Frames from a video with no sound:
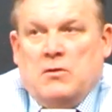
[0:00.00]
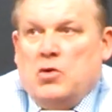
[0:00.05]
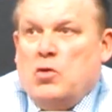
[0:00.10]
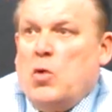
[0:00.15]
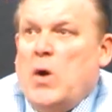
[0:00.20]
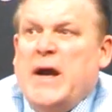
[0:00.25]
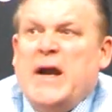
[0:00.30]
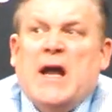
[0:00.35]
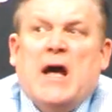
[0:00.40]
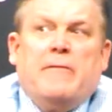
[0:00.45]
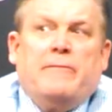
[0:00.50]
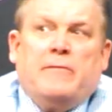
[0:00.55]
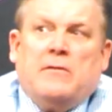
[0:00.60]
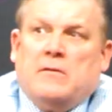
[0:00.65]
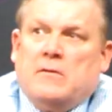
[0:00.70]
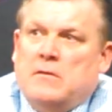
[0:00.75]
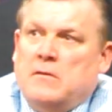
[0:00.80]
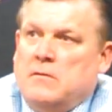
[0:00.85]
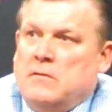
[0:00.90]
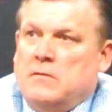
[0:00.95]
Great
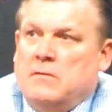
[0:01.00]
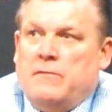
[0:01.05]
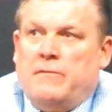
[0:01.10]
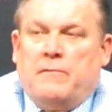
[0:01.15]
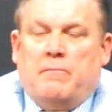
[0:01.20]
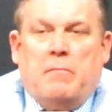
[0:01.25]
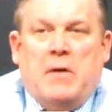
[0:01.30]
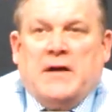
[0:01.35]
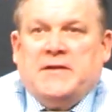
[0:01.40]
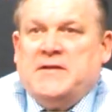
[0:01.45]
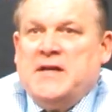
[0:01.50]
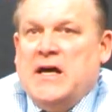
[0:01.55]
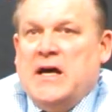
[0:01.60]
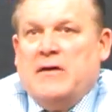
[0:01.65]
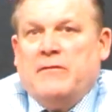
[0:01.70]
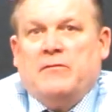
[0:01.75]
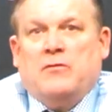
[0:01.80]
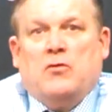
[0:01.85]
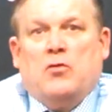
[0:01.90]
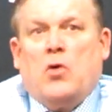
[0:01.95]
effort by
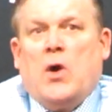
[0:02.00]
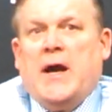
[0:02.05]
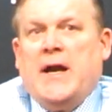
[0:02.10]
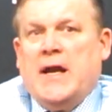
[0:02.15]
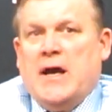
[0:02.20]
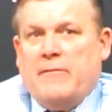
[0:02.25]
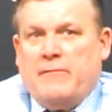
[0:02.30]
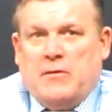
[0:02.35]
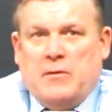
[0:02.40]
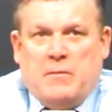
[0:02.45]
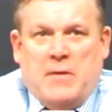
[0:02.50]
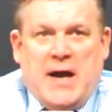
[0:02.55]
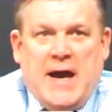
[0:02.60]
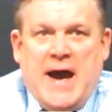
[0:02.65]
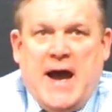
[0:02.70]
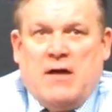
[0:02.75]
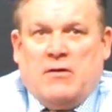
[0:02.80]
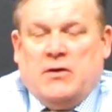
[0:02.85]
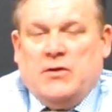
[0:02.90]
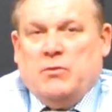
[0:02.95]
Tev. Great effort by
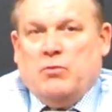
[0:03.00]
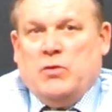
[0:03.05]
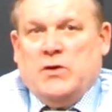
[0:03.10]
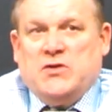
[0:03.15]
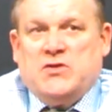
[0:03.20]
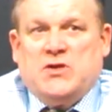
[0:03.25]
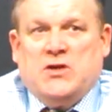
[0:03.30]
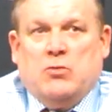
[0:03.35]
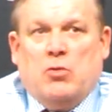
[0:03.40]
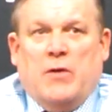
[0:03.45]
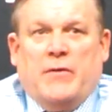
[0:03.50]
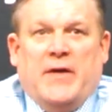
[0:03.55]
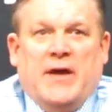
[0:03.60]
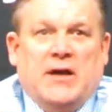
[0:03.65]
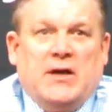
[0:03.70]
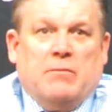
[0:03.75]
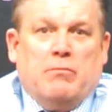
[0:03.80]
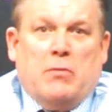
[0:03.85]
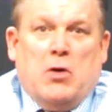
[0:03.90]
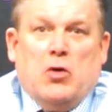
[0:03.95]
Alan. We see what
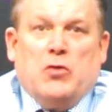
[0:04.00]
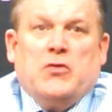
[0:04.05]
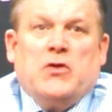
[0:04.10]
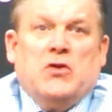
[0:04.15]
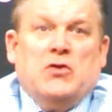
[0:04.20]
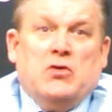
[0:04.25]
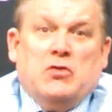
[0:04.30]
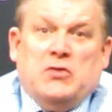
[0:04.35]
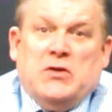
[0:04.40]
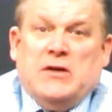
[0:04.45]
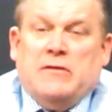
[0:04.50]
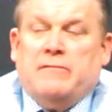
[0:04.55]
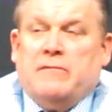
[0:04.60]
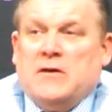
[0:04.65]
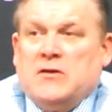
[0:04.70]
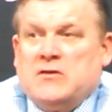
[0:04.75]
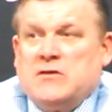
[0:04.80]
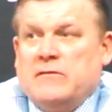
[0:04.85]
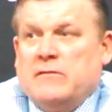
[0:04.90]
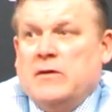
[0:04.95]
they both can do
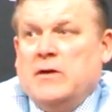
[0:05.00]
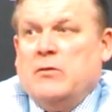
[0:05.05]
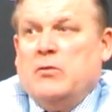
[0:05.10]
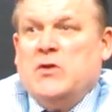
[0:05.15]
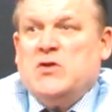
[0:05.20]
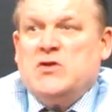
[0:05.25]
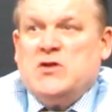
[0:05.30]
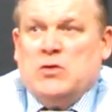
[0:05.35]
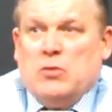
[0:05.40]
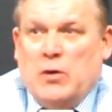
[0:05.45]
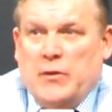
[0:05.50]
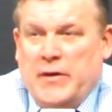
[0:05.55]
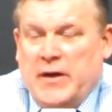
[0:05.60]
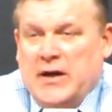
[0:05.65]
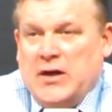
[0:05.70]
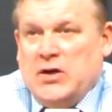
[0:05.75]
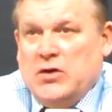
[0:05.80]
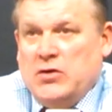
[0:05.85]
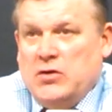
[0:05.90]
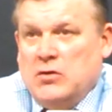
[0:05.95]
defensively. We see what
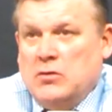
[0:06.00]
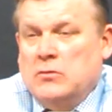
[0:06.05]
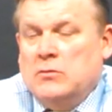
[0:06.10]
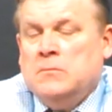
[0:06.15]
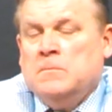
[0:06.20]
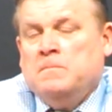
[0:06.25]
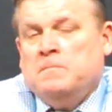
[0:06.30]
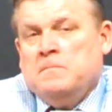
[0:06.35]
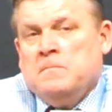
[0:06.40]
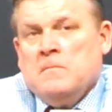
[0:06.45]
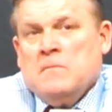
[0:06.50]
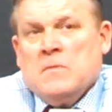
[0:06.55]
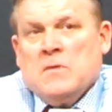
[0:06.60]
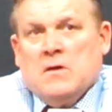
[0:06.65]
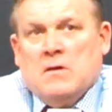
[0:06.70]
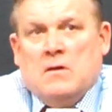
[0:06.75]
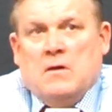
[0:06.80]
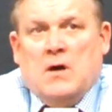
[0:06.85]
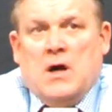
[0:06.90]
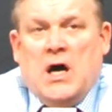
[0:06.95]
they can do
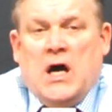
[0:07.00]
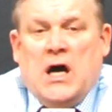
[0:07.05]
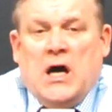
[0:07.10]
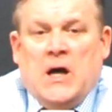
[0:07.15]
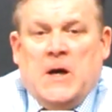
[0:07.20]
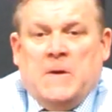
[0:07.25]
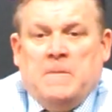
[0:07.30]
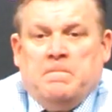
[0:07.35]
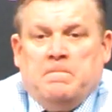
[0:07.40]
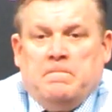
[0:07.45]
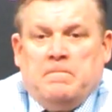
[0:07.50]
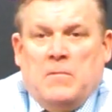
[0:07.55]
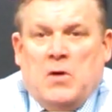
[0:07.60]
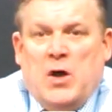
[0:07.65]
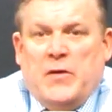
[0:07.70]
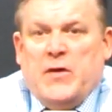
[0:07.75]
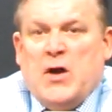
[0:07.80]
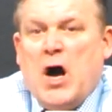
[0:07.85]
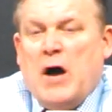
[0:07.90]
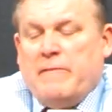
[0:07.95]
on
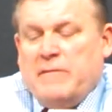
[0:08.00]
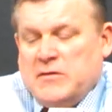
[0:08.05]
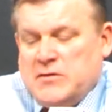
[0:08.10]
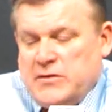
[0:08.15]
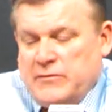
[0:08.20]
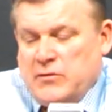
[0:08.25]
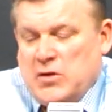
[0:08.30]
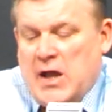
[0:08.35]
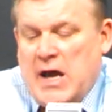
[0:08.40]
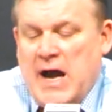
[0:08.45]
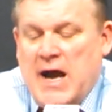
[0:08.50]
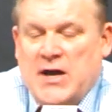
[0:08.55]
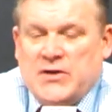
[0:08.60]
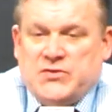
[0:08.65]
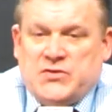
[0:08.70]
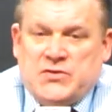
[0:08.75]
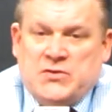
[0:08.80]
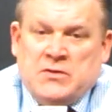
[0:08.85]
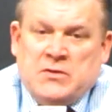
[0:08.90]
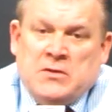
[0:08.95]
the offensive
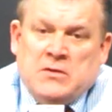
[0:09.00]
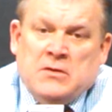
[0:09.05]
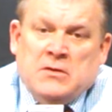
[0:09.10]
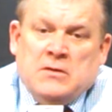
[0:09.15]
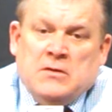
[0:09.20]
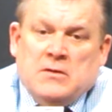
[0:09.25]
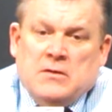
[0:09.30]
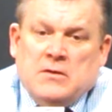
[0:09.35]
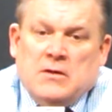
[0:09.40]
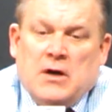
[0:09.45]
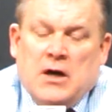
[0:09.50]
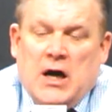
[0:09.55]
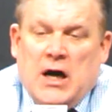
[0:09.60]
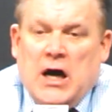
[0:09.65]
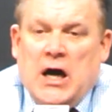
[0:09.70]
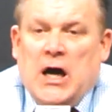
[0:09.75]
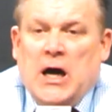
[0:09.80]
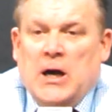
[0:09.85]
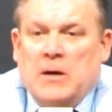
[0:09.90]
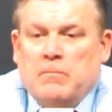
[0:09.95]
glass.
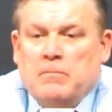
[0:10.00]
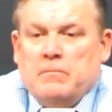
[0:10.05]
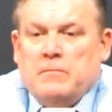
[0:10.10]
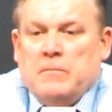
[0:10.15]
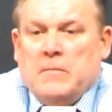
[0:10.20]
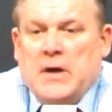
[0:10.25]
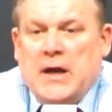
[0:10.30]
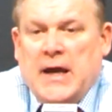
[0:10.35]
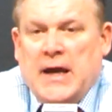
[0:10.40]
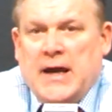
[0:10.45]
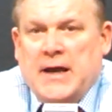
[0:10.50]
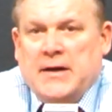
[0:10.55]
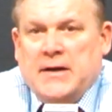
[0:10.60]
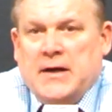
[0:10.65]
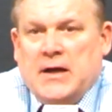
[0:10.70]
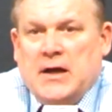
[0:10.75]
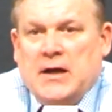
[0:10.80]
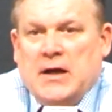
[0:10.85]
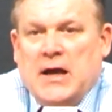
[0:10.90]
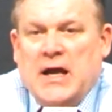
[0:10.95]

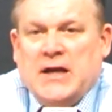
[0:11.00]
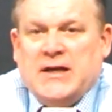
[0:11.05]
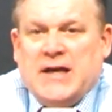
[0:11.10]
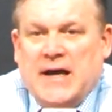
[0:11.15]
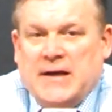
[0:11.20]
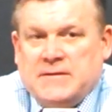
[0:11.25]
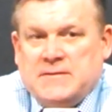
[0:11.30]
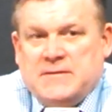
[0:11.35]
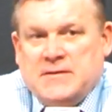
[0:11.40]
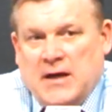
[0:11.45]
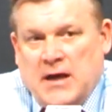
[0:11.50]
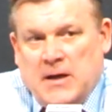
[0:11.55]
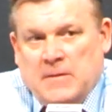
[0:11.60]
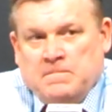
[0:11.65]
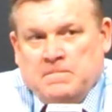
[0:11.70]
And yet,